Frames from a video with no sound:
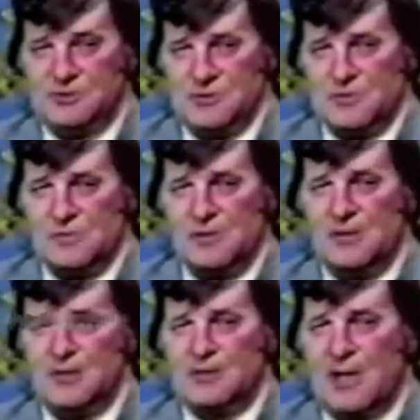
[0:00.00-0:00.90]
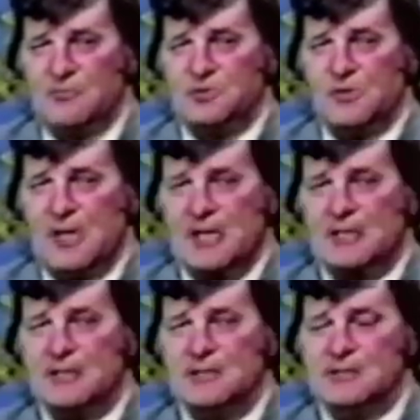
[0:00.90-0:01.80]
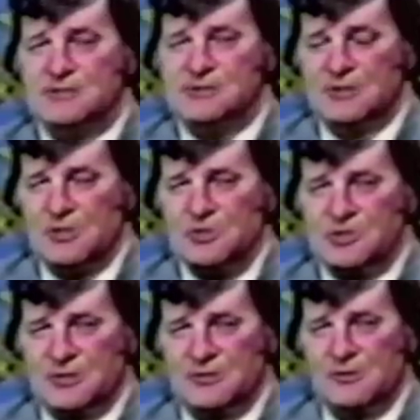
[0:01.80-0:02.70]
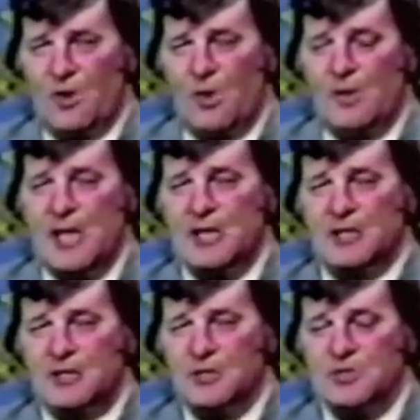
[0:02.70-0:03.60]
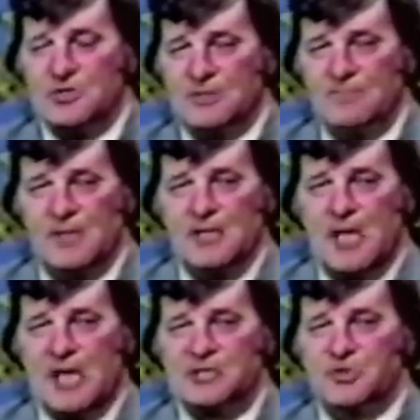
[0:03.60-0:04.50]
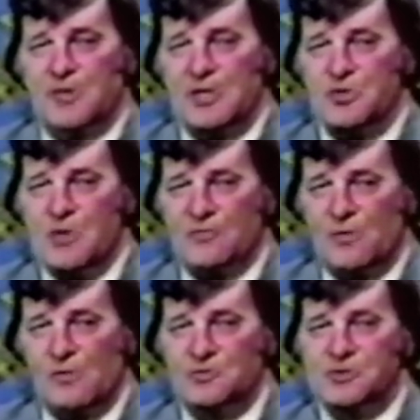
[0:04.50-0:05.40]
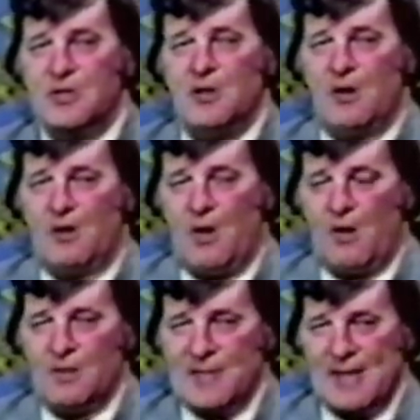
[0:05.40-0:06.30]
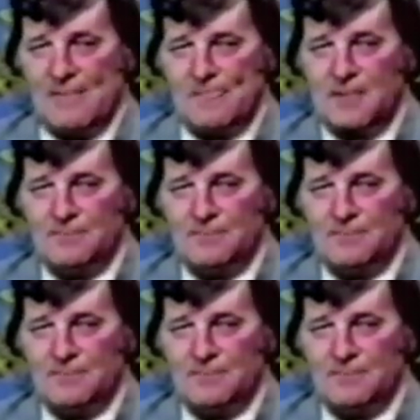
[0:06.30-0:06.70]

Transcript: to come to a solution or a conclusion as to what UFOs are all about.